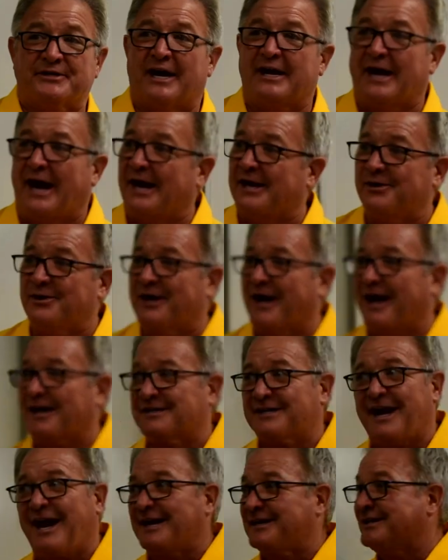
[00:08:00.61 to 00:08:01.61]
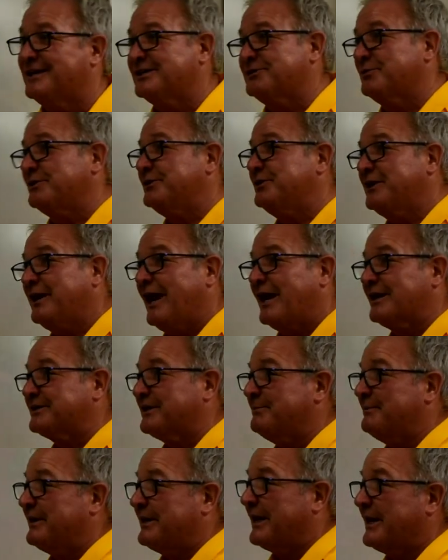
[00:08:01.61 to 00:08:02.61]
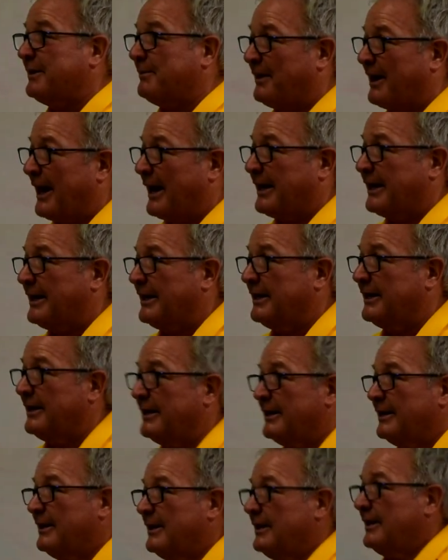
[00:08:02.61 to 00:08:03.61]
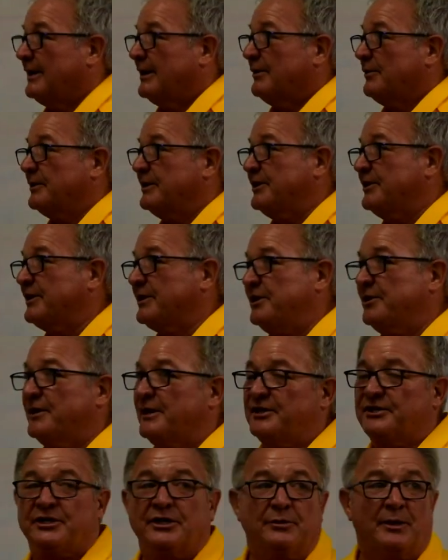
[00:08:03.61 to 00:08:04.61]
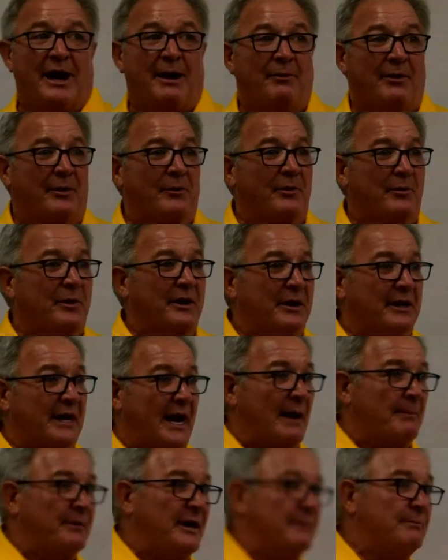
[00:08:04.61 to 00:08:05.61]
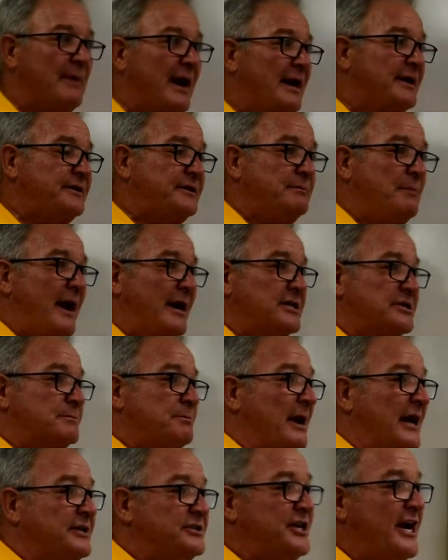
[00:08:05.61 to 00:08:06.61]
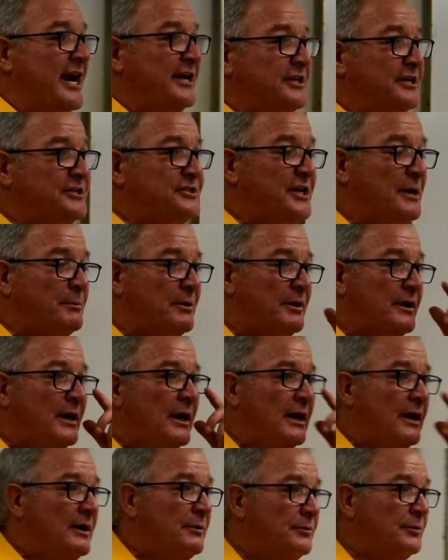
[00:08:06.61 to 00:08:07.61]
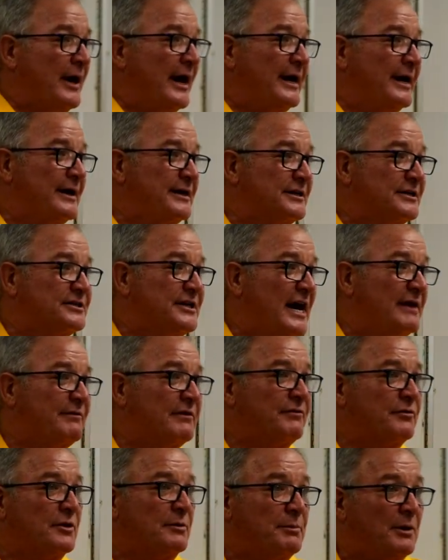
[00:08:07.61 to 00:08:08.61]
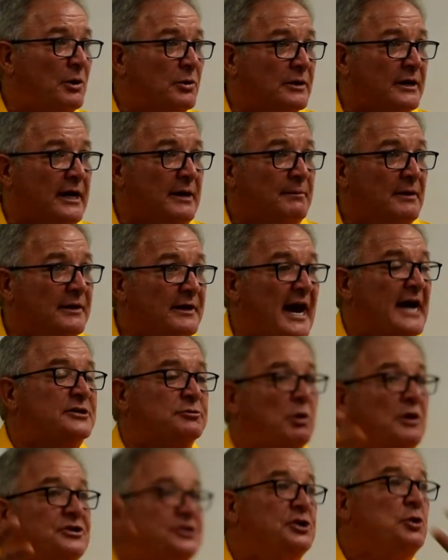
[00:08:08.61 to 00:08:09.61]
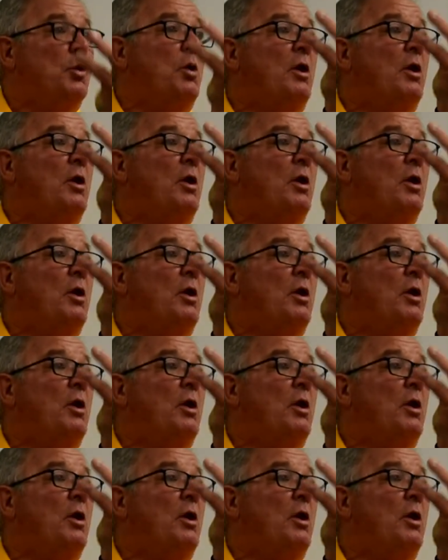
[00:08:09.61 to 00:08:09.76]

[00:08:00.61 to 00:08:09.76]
to say, hey, you guys got this. You guys can beat anybody. Well, I'm getting my December ready to save it for the bowl game. That's what you